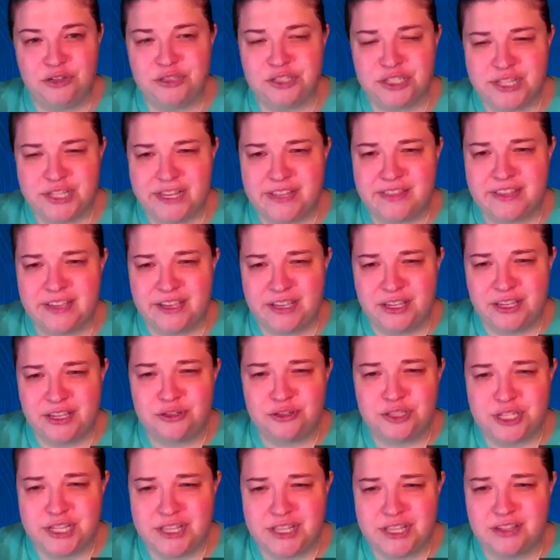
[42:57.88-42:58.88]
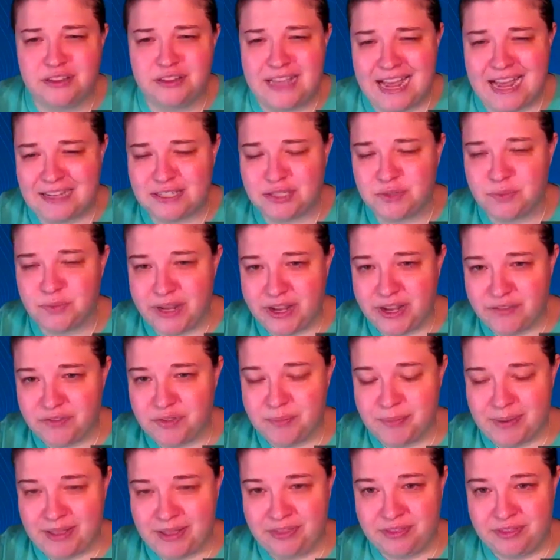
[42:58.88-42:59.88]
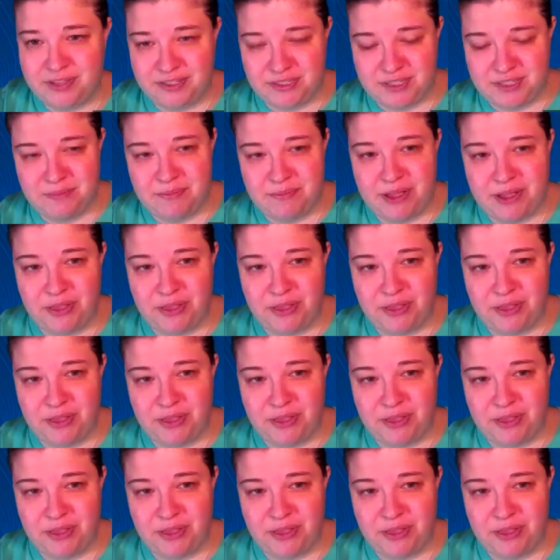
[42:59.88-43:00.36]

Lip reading: usually the last week of the month is the